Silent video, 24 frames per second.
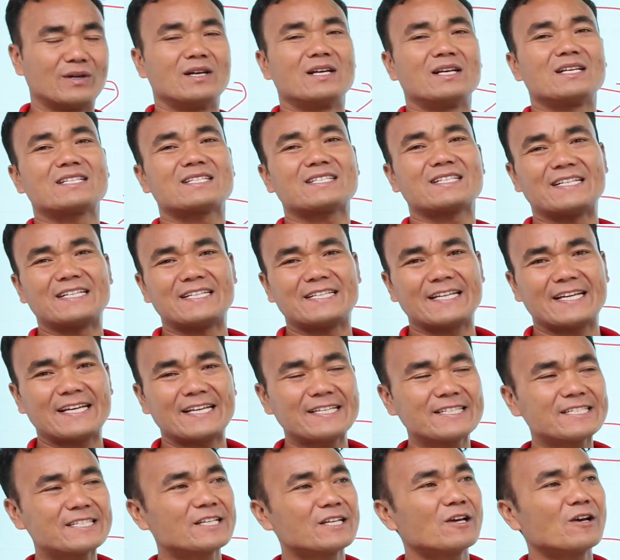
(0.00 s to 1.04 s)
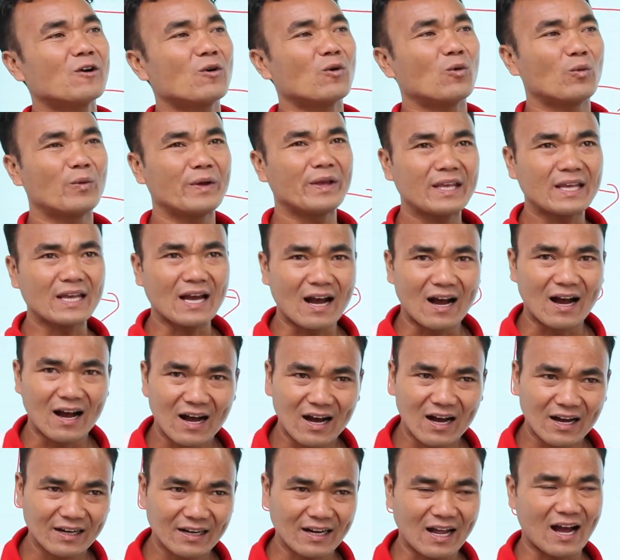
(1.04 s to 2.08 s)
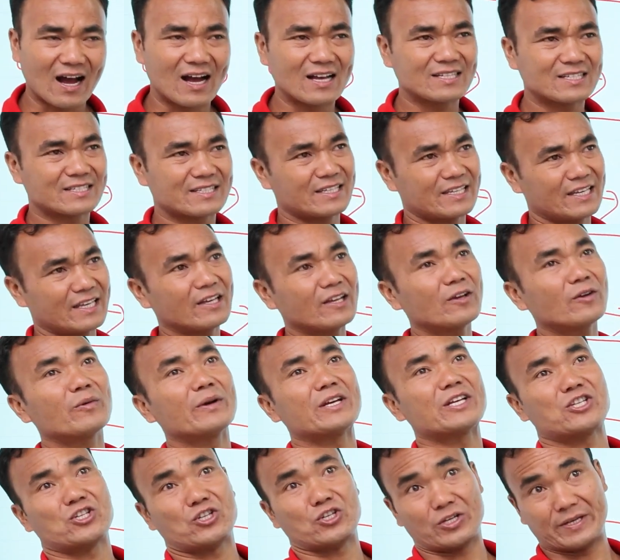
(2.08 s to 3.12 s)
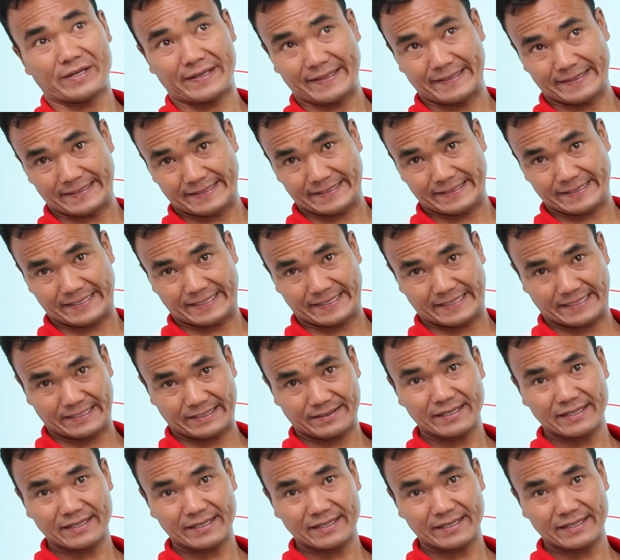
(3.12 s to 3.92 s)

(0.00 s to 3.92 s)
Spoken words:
sentence, we are asking questions,